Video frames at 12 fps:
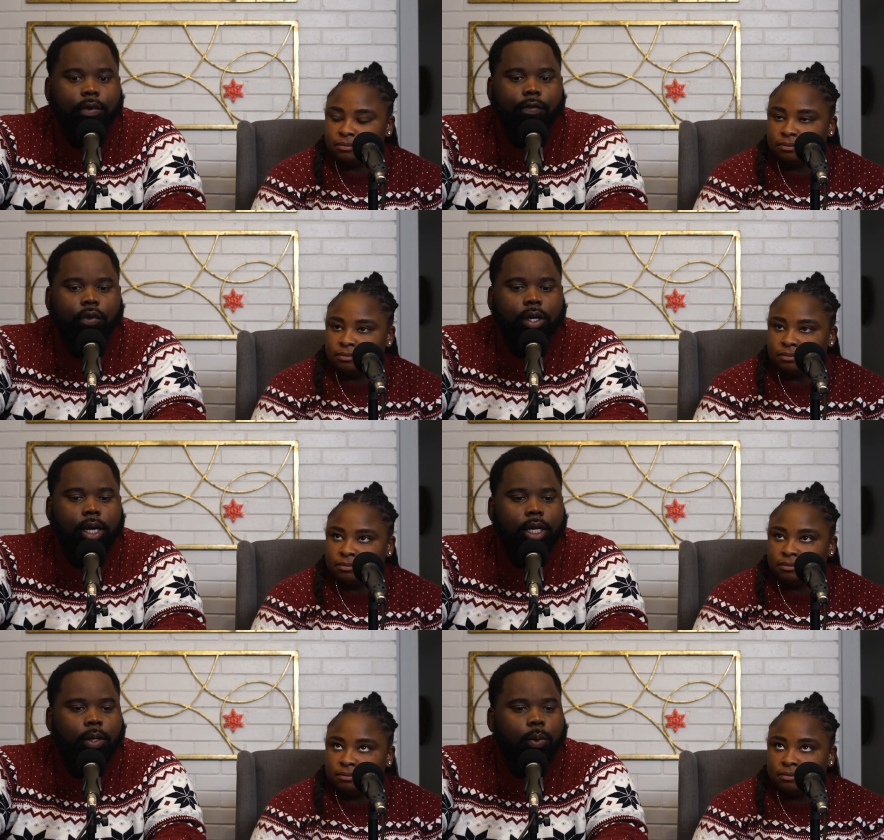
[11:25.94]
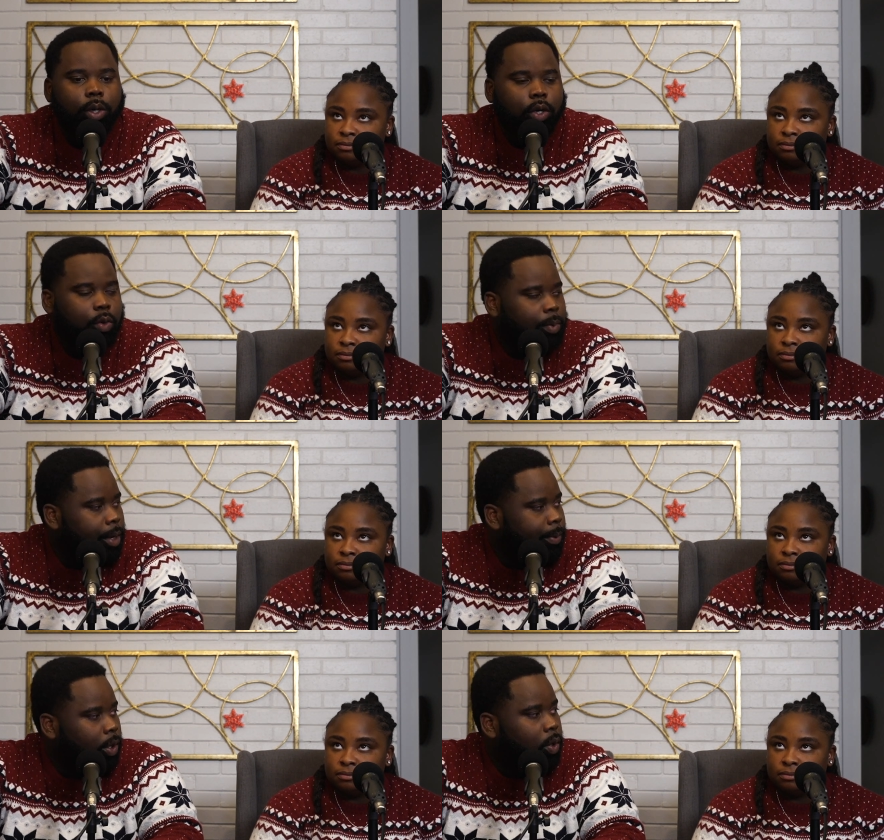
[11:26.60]
Speaker 1: for anyone who
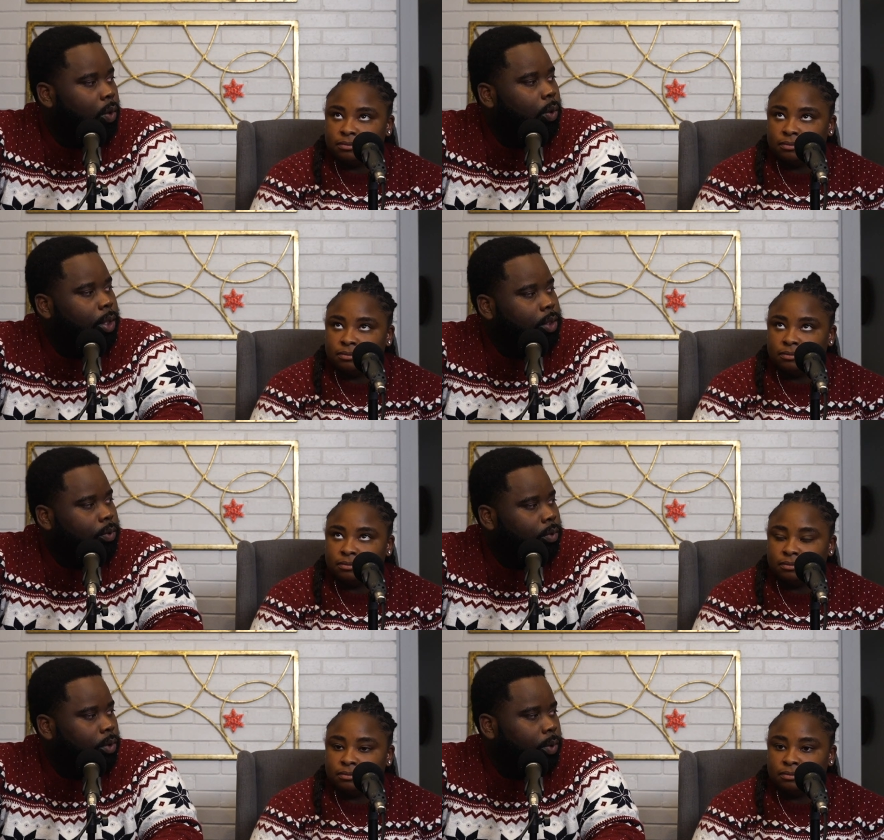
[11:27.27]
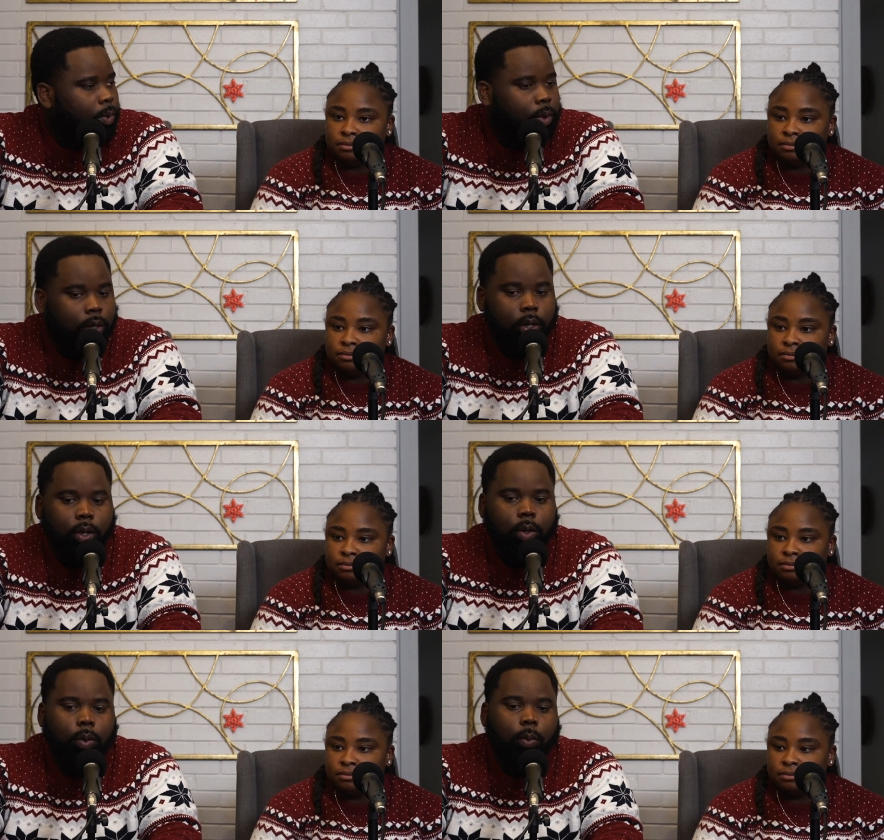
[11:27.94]
may be going through
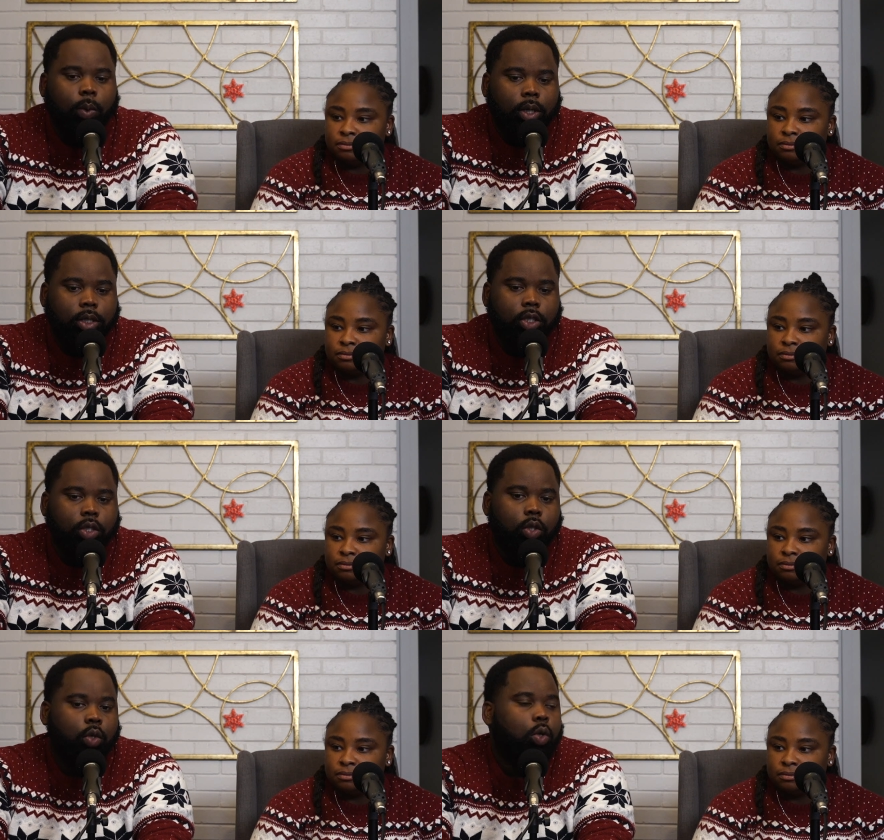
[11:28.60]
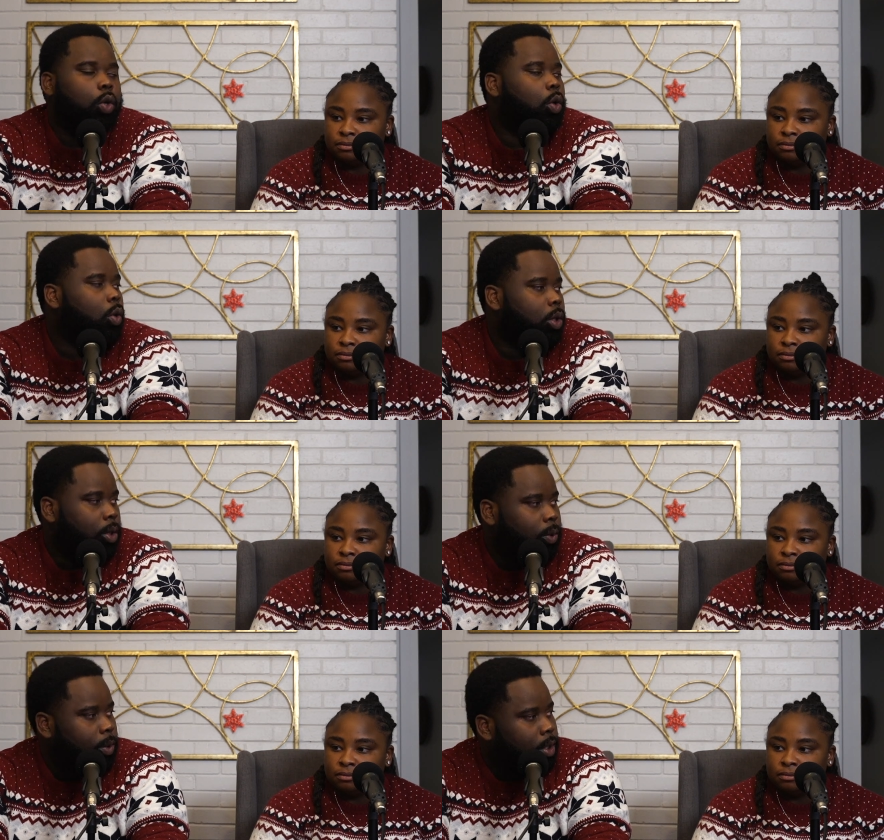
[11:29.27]
what you're going
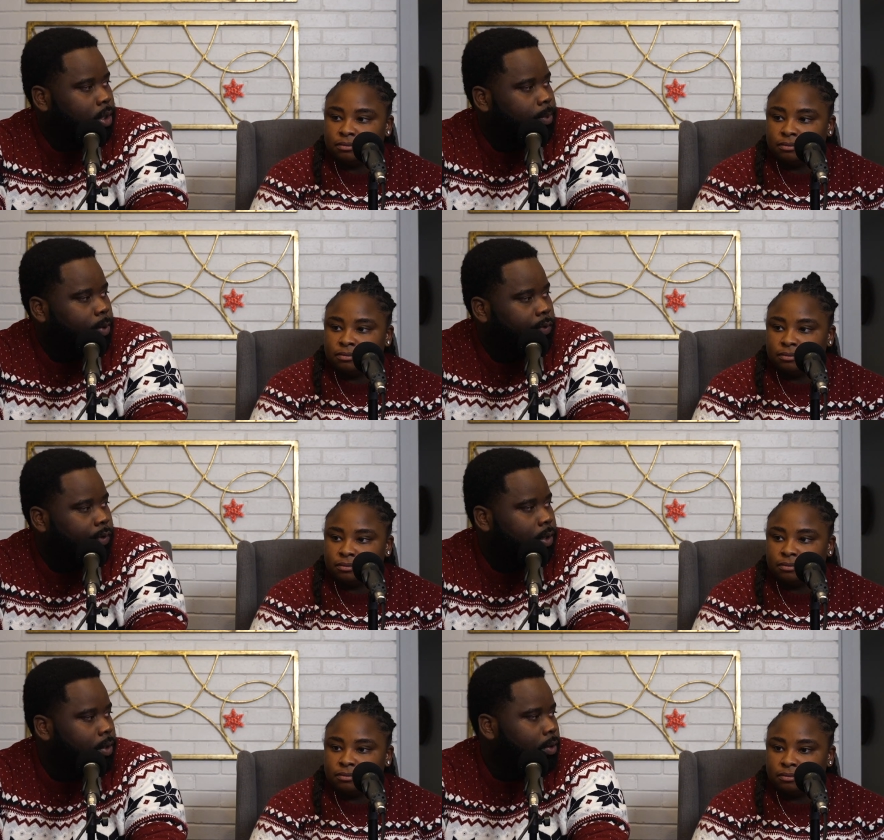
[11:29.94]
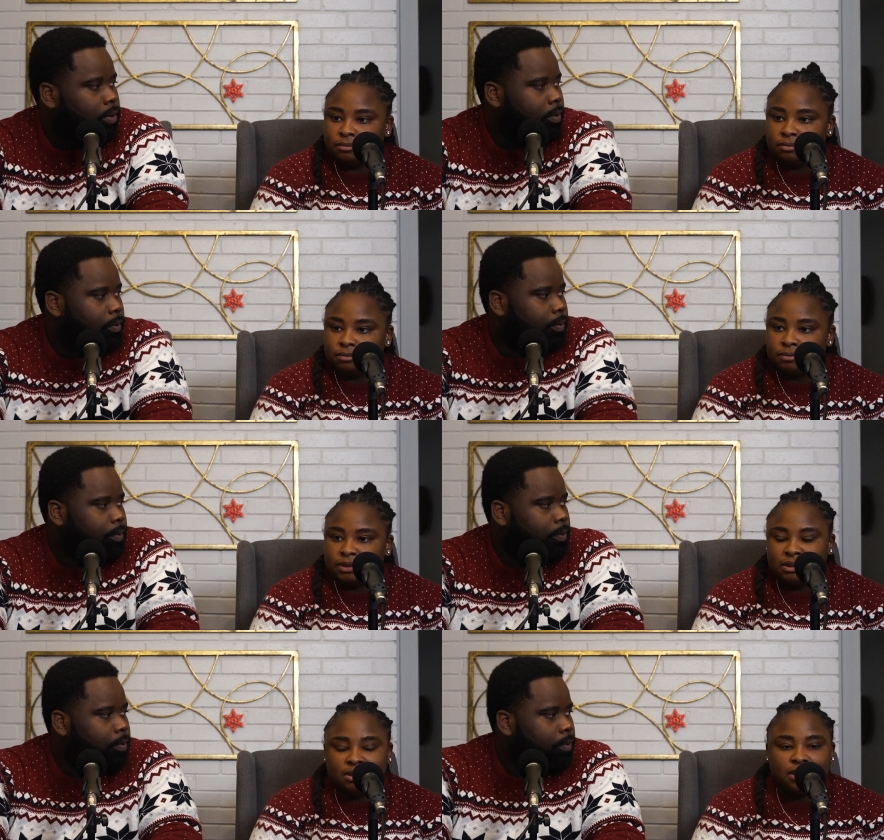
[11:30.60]
through in this movie.
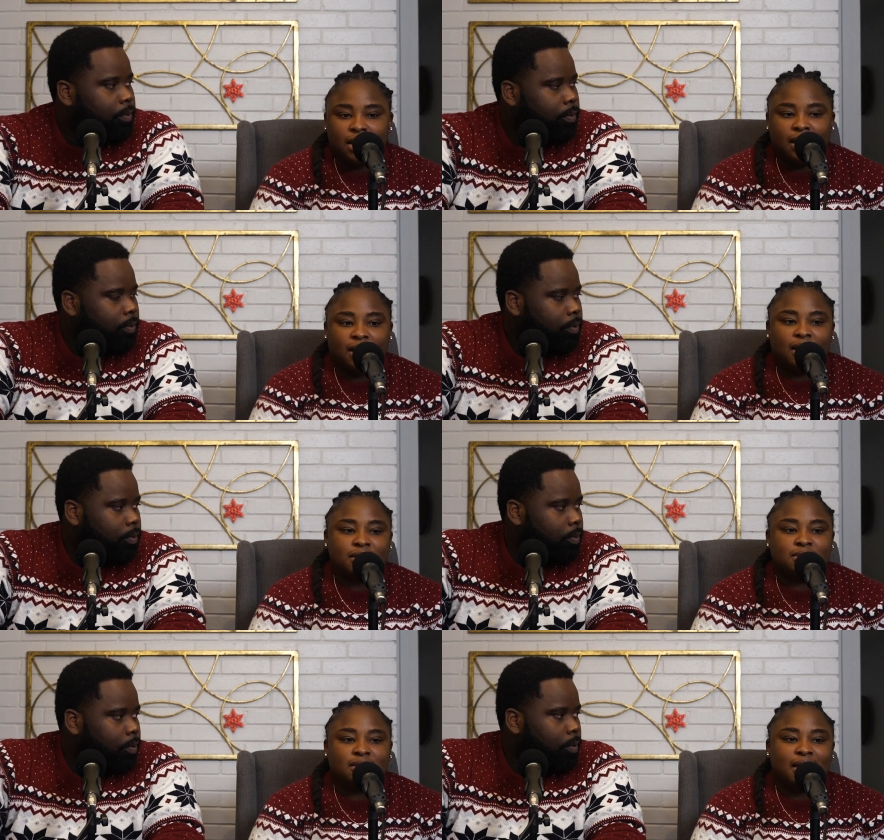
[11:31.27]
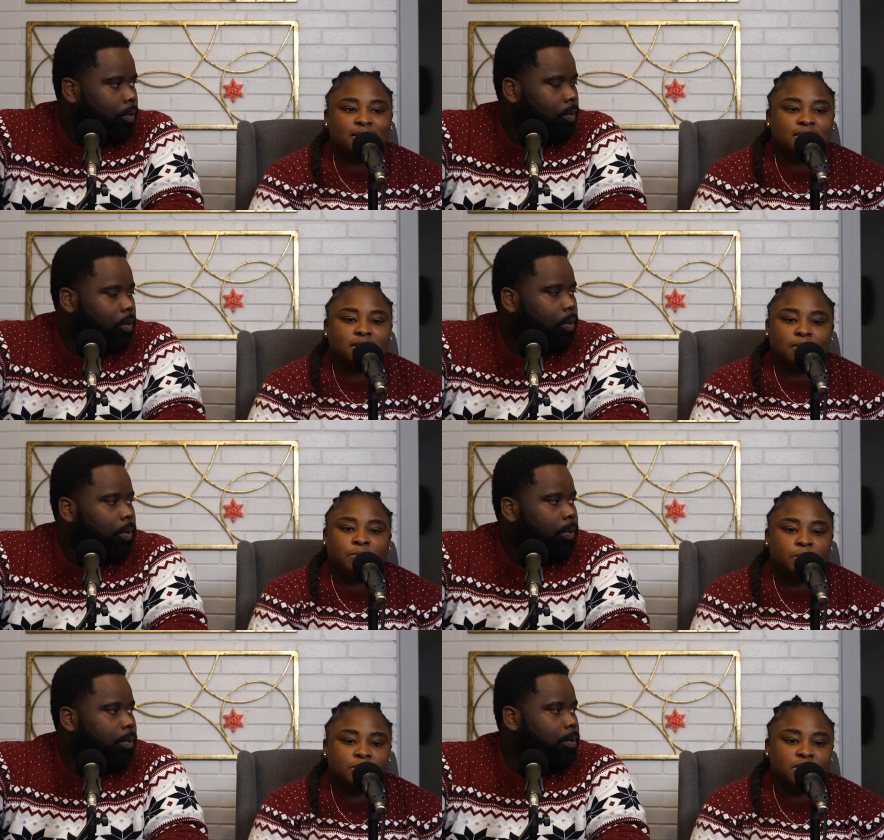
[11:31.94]
Speaker 2: Yeah, I, I, tell
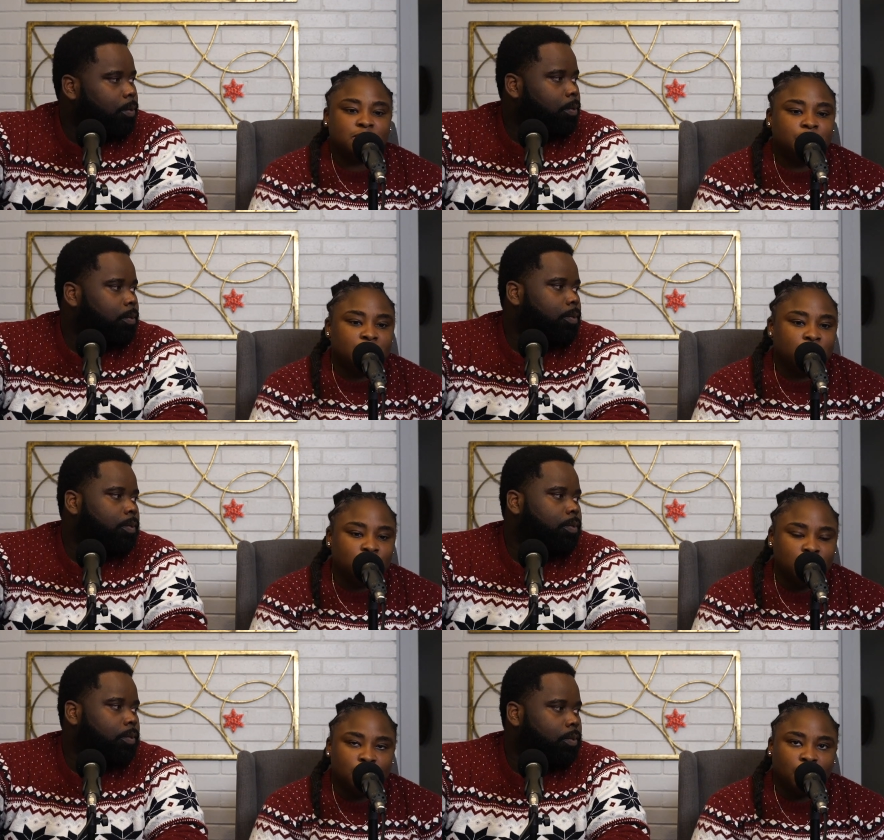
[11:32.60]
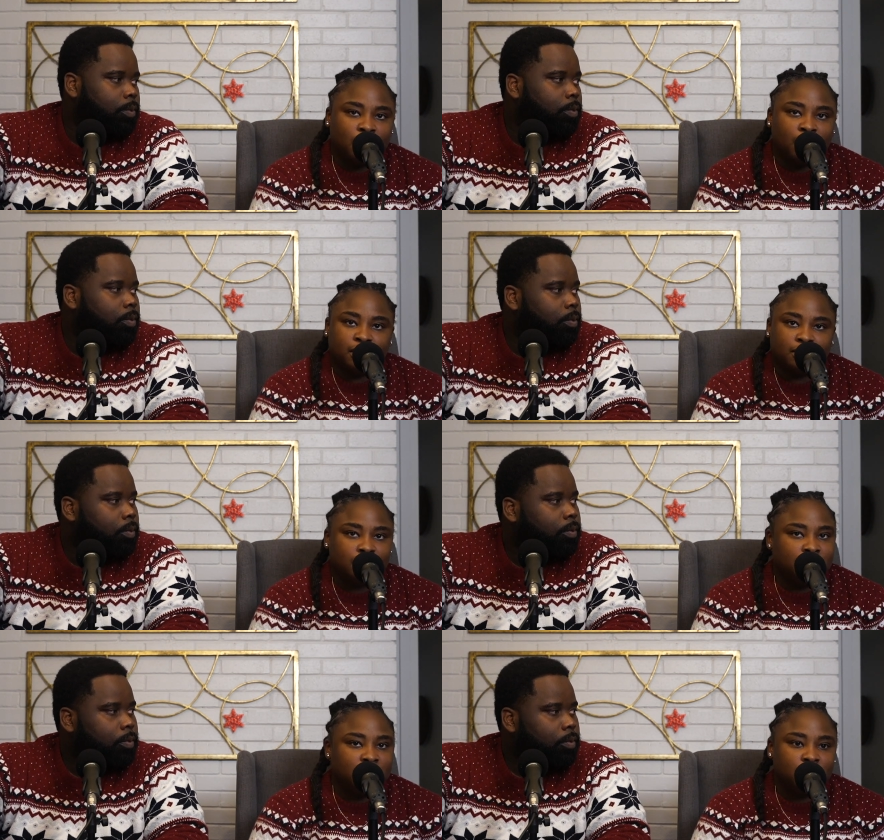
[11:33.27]
people just be who you are, be